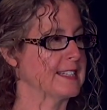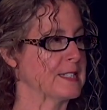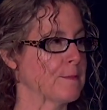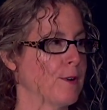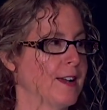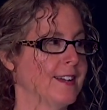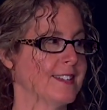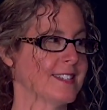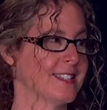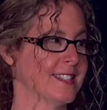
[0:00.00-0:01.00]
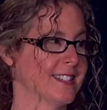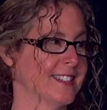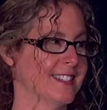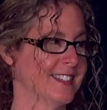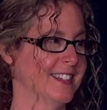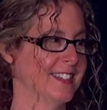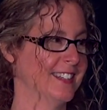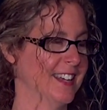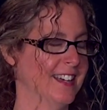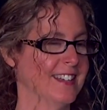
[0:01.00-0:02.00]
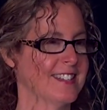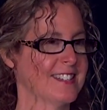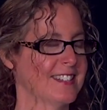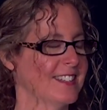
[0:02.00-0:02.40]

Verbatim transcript: Express. Whoa! Yes. So